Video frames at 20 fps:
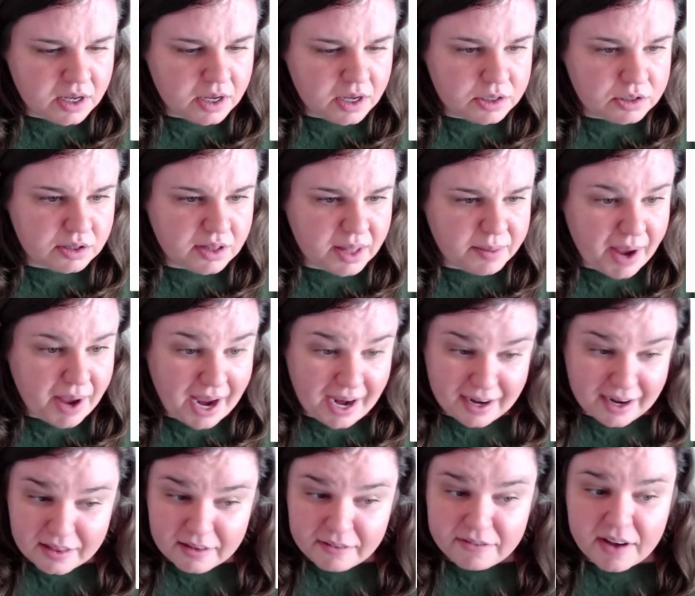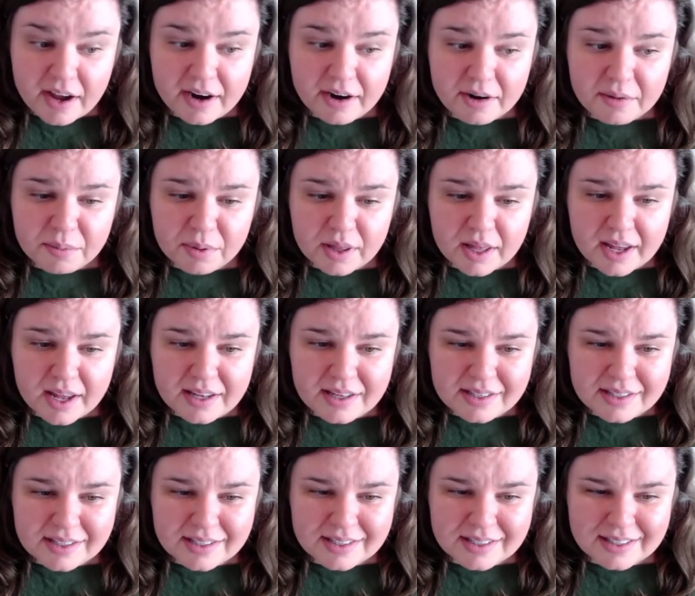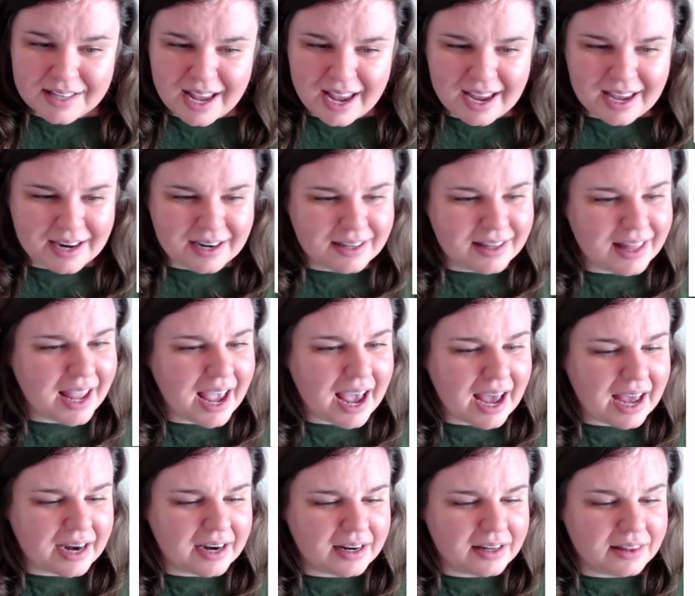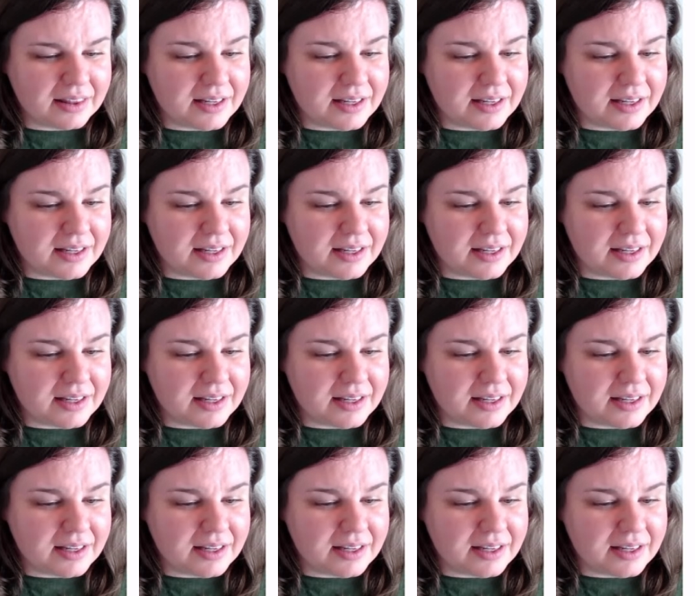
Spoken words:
So they painted the fireplace and they added,